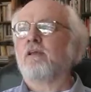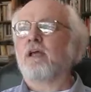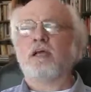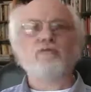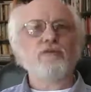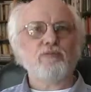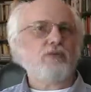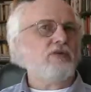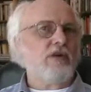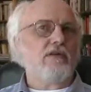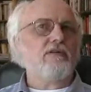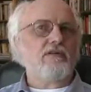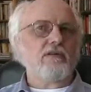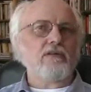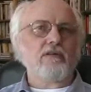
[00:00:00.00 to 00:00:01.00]
and
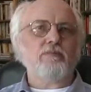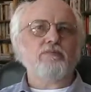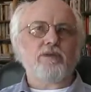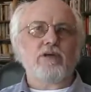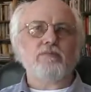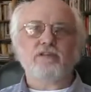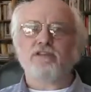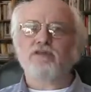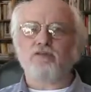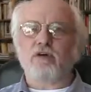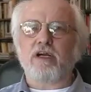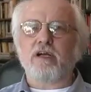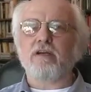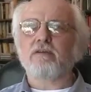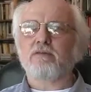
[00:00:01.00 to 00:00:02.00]
report in the public
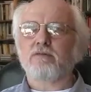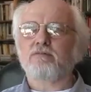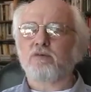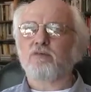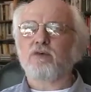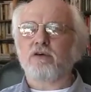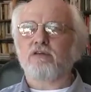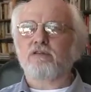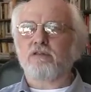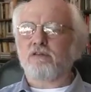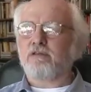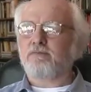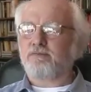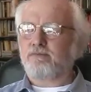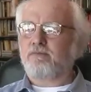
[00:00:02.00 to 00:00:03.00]
square, or report to
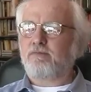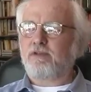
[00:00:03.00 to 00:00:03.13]
the